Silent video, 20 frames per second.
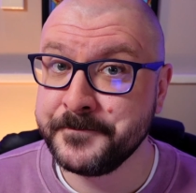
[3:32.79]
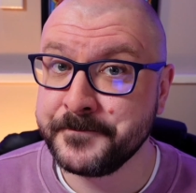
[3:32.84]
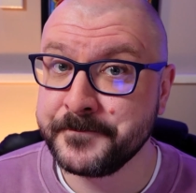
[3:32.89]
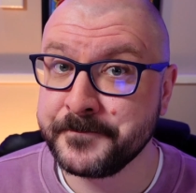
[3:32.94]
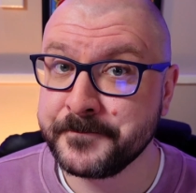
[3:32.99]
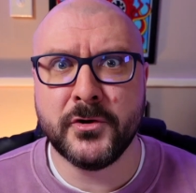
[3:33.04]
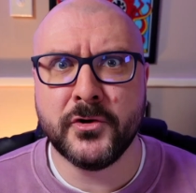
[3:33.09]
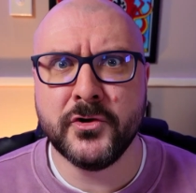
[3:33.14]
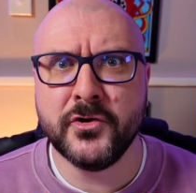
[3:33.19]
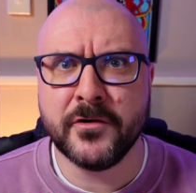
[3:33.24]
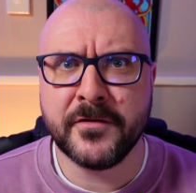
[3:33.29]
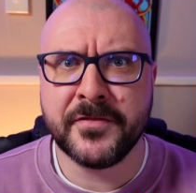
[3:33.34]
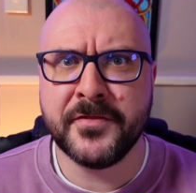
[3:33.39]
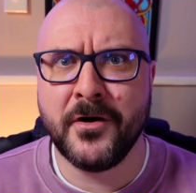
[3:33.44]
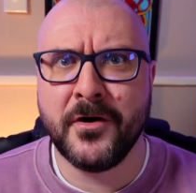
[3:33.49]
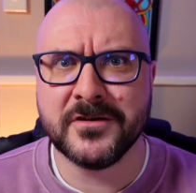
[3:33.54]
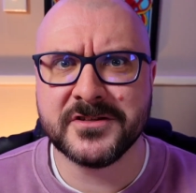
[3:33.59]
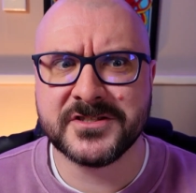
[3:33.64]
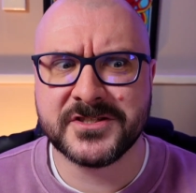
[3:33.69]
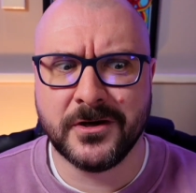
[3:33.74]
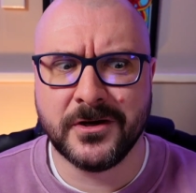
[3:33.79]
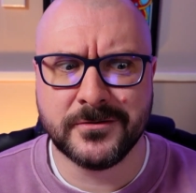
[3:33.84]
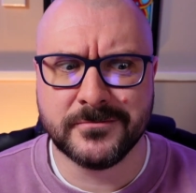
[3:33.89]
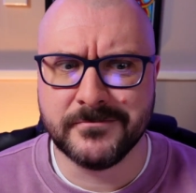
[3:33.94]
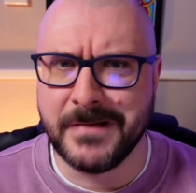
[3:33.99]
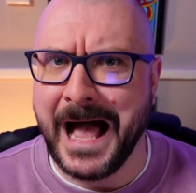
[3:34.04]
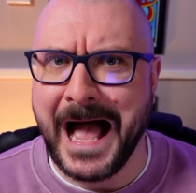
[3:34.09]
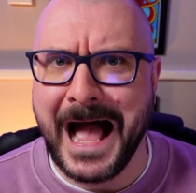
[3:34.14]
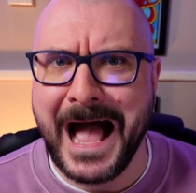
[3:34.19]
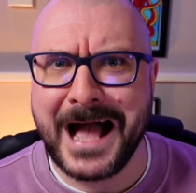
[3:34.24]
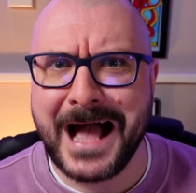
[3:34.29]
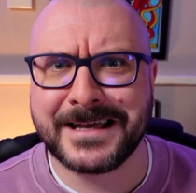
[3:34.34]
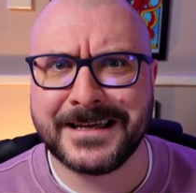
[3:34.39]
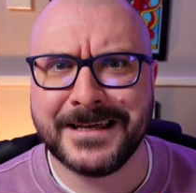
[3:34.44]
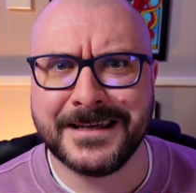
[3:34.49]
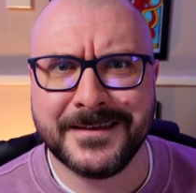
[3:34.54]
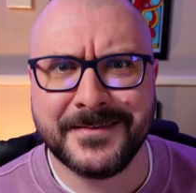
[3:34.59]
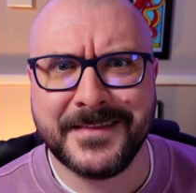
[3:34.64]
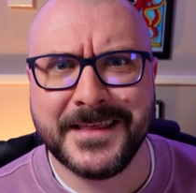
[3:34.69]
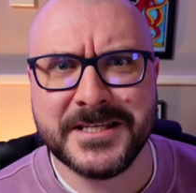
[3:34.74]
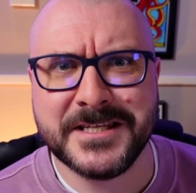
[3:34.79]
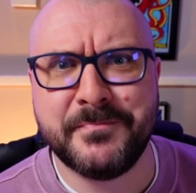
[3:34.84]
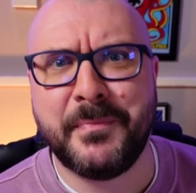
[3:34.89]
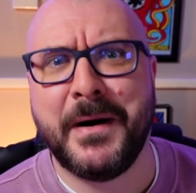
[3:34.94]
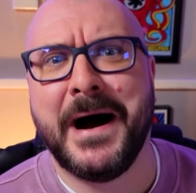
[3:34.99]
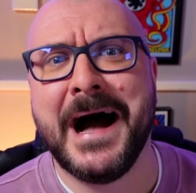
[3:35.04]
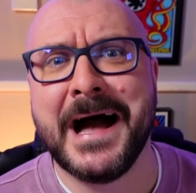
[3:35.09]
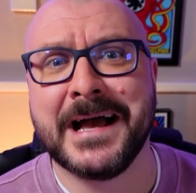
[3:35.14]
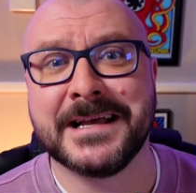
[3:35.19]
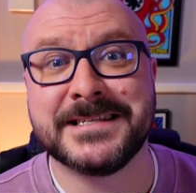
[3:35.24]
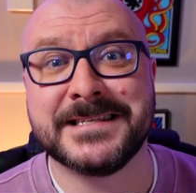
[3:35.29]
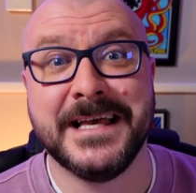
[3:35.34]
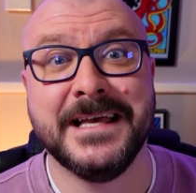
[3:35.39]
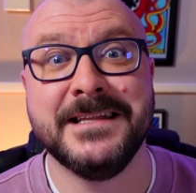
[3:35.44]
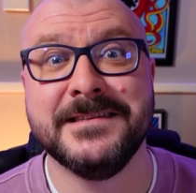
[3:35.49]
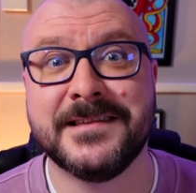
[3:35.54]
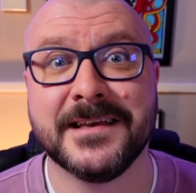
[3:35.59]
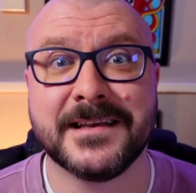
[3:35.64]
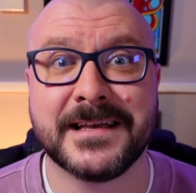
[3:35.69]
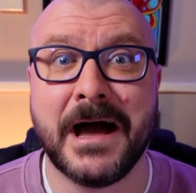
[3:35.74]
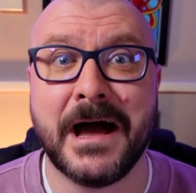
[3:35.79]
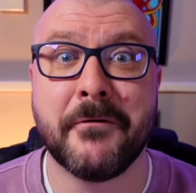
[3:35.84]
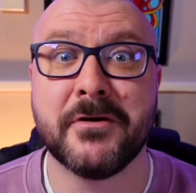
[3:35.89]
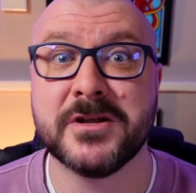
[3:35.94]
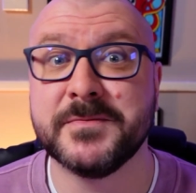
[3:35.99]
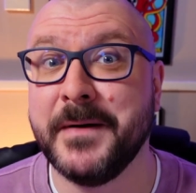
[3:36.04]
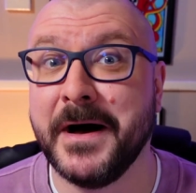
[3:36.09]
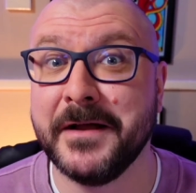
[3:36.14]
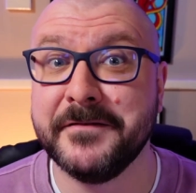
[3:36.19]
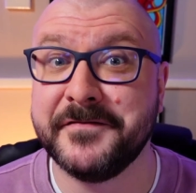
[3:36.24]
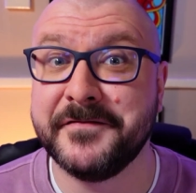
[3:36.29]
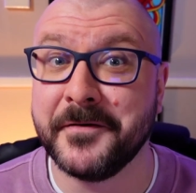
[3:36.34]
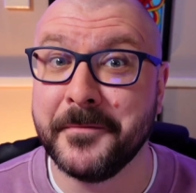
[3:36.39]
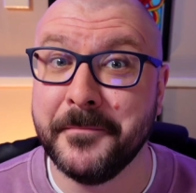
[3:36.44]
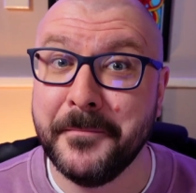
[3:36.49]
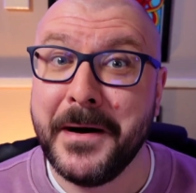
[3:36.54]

Let me know your thoughts on hacking these packs into GarageBand for